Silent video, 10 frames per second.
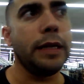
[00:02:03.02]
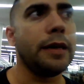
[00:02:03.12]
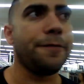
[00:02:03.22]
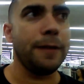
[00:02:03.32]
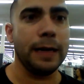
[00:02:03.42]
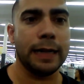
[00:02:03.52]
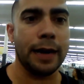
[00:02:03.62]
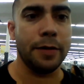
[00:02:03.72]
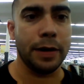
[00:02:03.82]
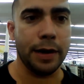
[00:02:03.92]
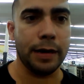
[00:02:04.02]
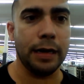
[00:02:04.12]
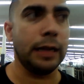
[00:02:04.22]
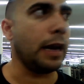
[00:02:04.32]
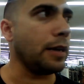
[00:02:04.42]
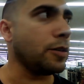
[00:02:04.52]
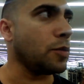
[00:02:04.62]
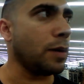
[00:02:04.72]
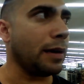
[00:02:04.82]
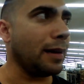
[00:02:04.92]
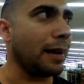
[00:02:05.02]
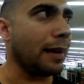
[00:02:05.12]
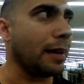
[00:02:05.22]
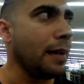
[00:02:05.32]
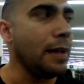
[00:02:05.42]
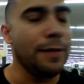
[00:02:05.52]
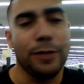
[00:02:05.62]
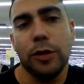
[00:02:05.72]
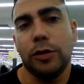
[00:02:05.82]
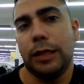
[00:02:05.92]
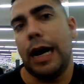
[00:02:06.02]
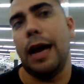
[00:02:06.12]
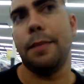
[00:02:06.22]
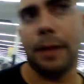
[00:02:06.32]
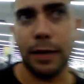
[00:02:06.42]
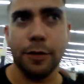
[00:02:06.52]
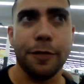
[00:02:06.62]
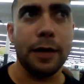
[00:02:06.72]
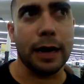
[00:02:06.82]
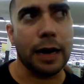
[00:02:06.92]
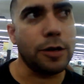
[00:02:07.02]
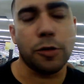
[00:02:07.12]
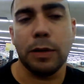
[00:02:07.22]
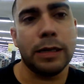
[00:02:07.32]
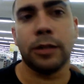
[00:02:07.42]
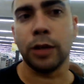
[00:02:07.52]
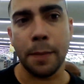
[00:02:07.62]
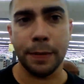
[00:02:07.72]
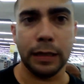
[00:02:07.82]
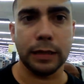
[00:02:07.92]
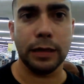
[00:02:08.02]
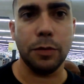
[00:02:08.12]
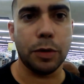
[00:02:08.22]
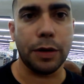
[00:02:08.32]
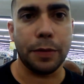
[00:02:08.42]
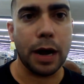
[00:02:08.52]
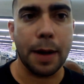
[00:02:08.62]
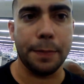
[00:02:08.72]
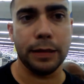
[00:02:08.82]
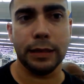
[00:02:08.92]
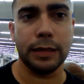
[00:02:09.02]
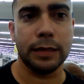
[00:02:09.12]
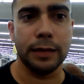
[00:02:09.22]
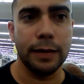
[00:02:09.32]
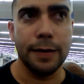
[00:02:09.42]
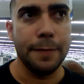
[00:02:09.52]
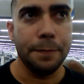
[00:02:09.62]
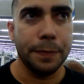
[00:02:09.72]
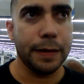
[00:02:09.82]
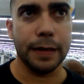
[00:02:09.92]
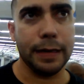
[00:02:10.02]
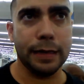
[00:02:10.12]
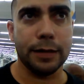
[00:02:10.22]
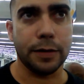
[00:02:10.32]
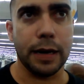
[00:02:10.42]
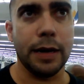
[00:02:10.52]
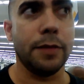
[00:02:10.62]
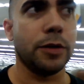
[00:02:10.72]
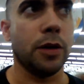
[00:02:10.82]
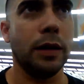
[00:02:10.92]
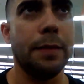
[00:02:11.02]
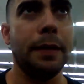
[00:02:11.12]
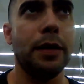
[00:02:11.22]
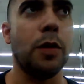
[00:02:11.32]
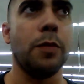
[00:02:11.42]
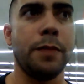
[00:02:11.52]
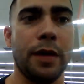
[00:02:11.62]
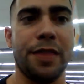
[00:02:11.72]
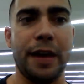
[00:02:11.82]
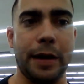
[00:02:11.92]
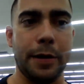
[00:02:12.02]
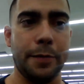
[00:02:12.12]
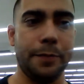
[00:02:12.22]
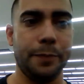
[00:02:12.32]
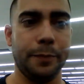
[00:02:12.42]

the feeling that I don't get anything, I just want to like not die, but you feel like I just want to stop and that's it. Whatever happens is okay. So let me know. Thank you.